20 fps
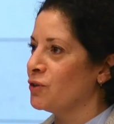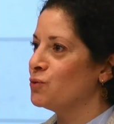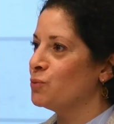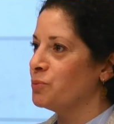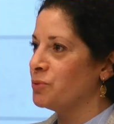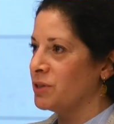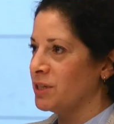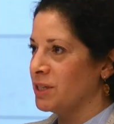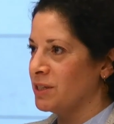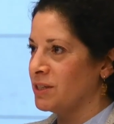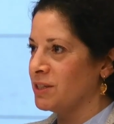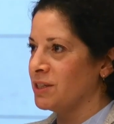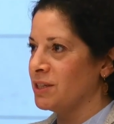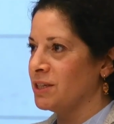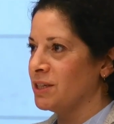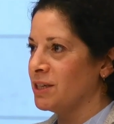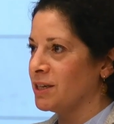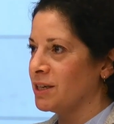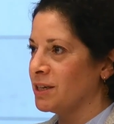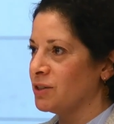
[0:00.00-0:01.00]
easy
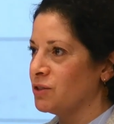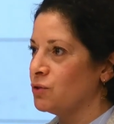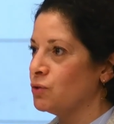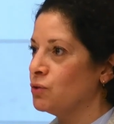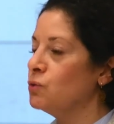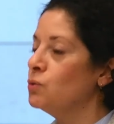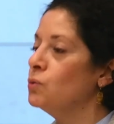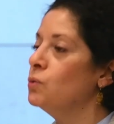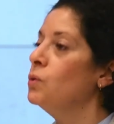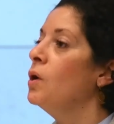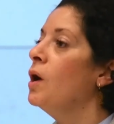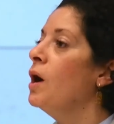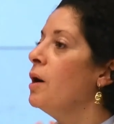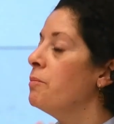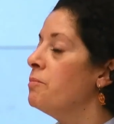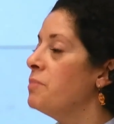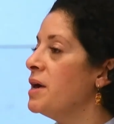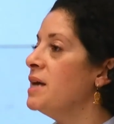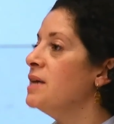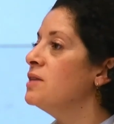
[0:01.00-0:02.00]
to do
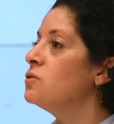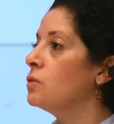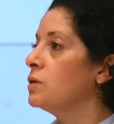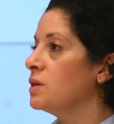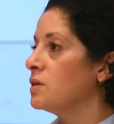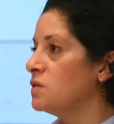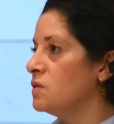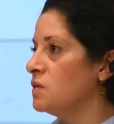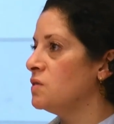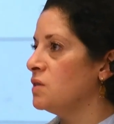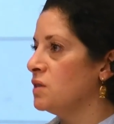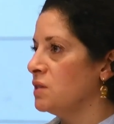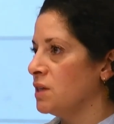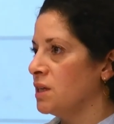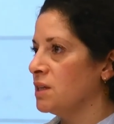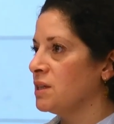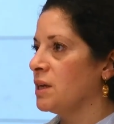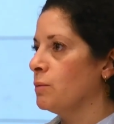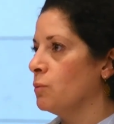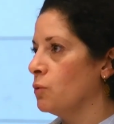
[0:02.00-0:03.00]
based on existing
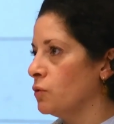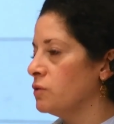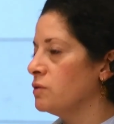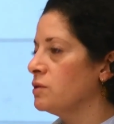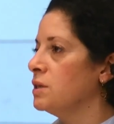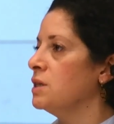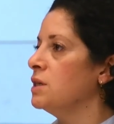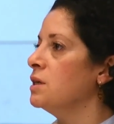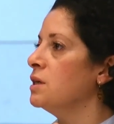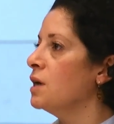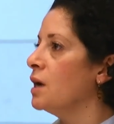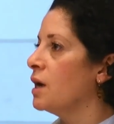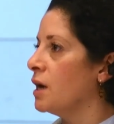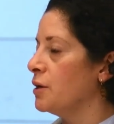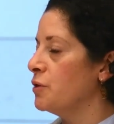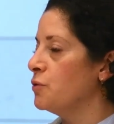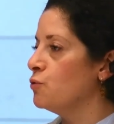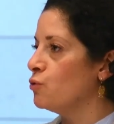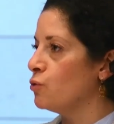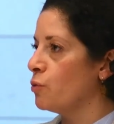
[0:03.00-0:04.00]
data, mostly
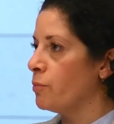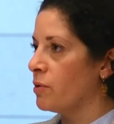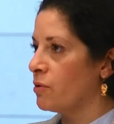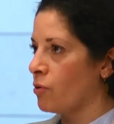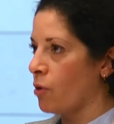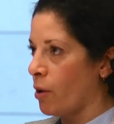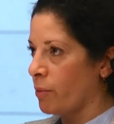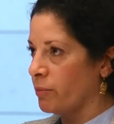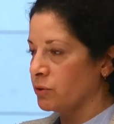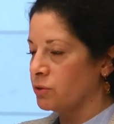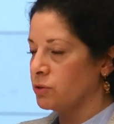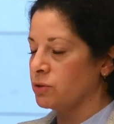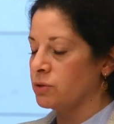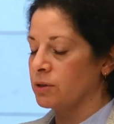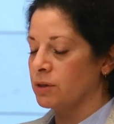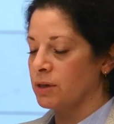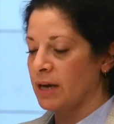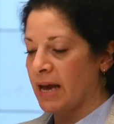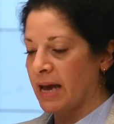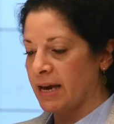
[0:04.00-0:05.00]
Eurobarometer
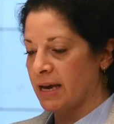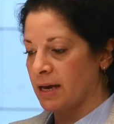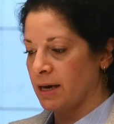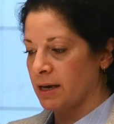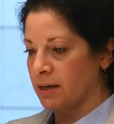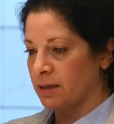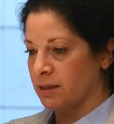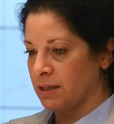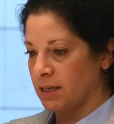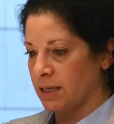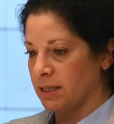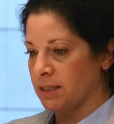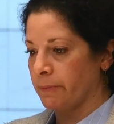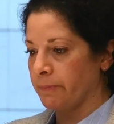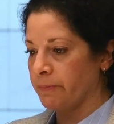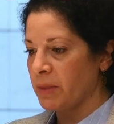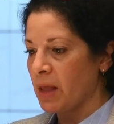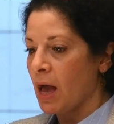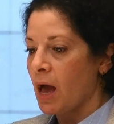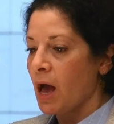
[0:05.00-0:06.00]
data.
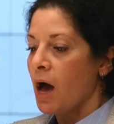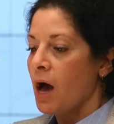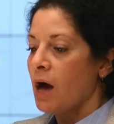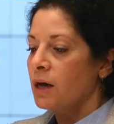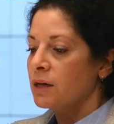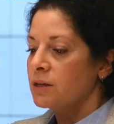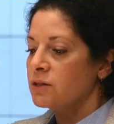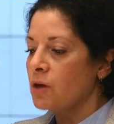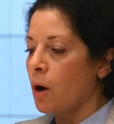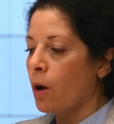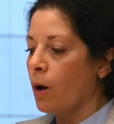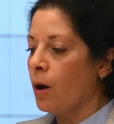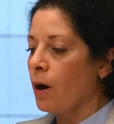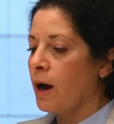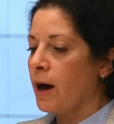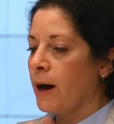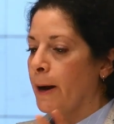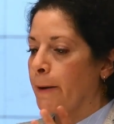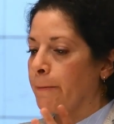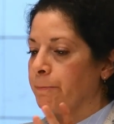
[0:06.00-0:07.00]
So
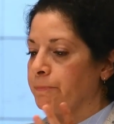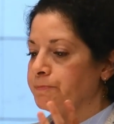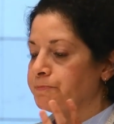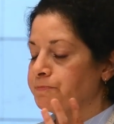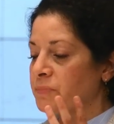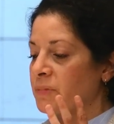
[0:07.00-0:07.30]
the